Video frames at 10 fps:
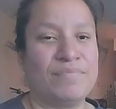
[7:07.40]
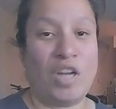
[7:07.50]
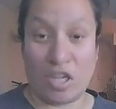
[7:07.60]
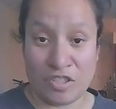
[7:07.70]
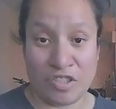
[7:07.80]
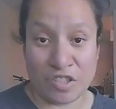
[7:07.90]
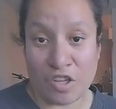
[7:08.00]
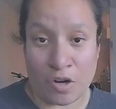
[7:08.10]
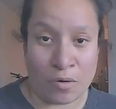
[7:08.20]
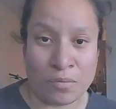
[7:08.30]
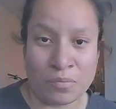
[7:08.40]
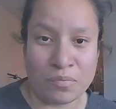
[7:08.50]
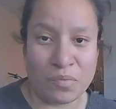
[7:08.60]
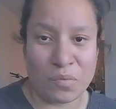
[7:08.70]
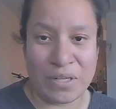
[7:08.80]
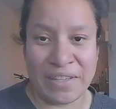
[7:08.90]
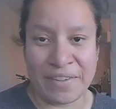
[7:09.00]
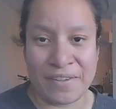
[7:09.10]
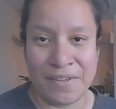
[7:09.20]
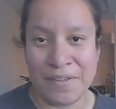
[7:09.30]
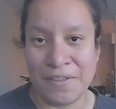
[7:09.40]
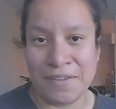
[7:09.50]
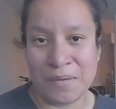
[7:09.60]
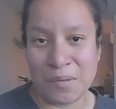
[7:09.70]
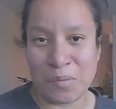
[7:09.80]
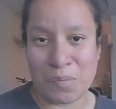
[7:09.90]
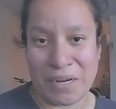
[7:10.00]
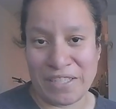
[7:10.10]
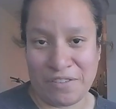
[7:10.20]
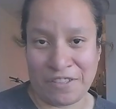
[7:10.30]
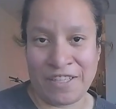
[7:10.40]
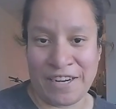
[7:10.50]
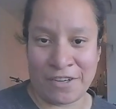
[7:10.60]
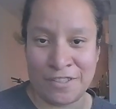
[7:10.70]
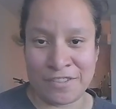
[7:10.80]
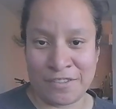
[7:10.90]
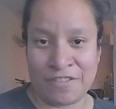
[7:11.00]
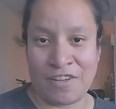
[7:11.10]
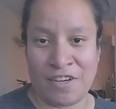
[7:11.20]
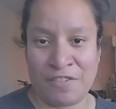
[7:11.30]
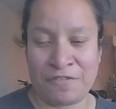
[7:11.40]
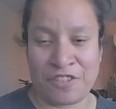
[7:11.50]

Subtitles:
touch and go with my different eras of life.